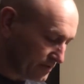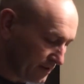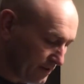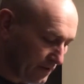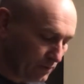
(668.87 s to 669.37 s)

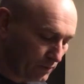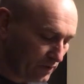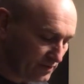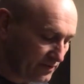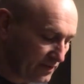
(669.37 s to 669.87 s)
it will
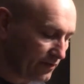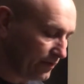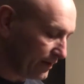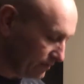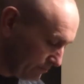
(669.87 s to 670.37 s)

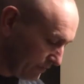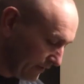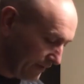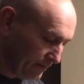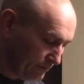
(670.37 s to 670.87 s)
deteriorate them,
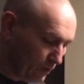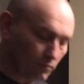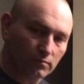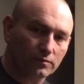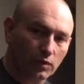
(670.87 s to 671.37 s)
and you
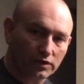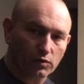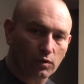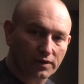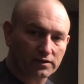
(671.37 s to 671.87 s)

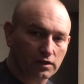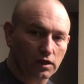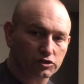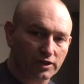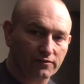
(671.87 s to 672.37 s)
won't get the
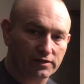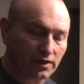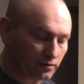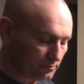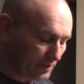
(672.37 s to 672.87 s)
longevity
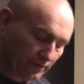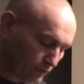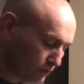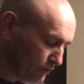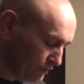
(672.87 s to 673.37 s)
out of them that you
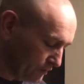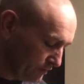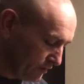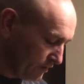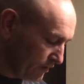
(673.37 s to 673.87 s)
could.
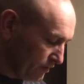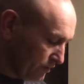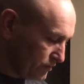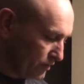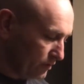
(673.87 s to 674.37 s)

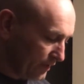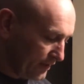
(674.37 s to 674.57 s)
So that